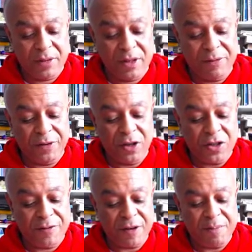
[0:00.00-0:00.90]
The
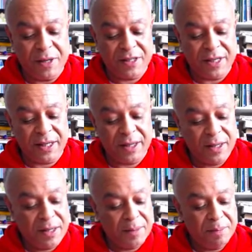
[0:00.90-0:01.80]
philosopher mystic
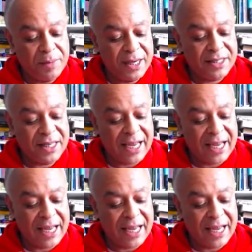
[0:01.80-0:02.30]
Meister